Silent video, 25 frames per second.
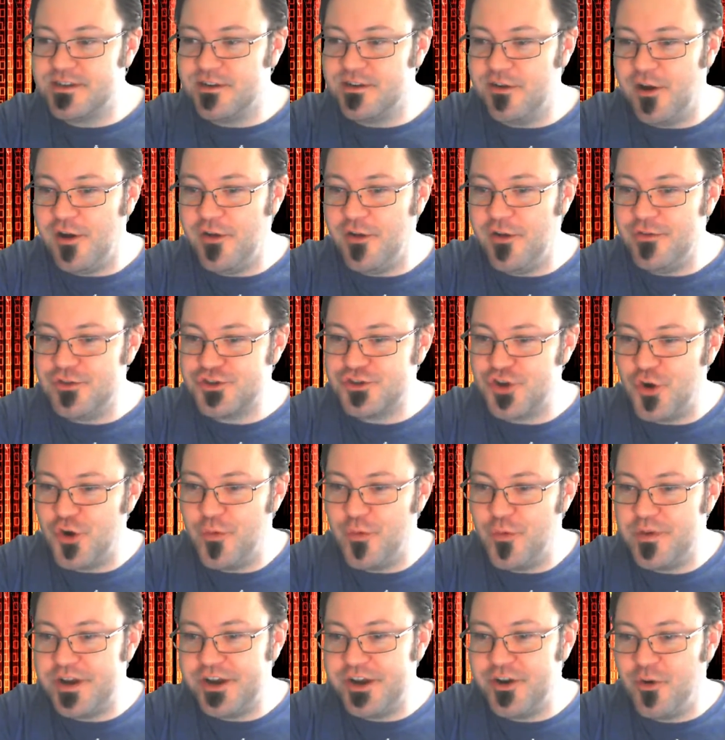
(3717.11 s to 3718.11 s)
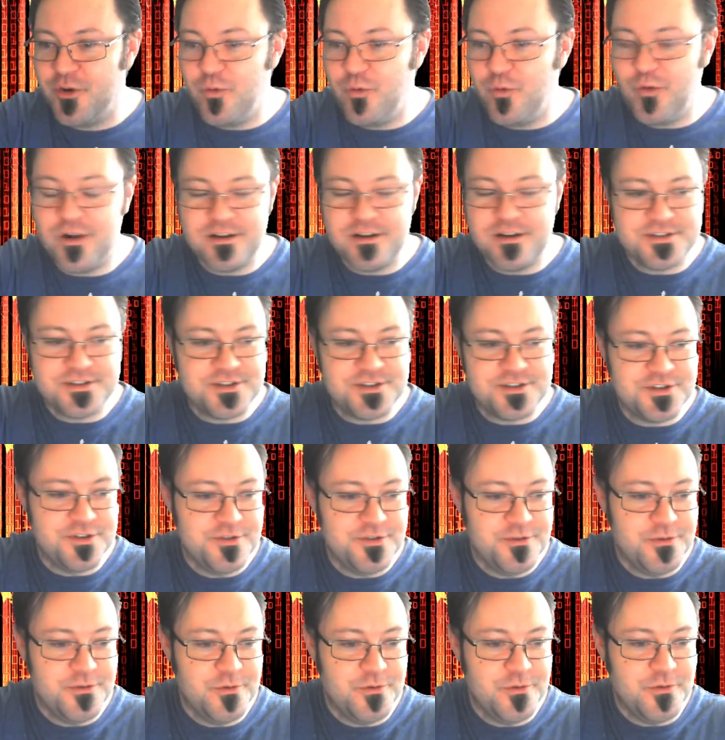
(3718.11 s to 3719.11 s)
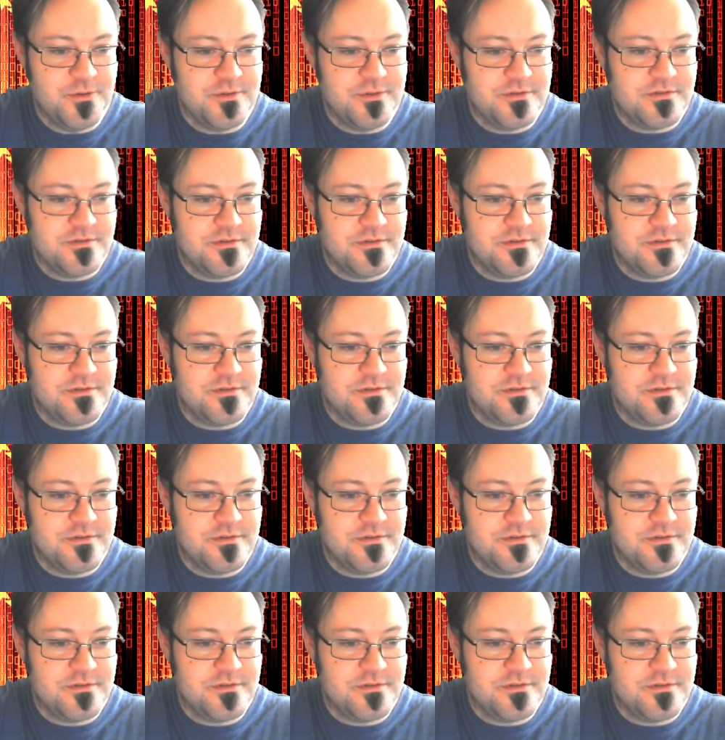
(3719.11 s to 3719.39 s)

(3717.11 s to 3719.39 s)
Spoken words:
on the show, but I don't want to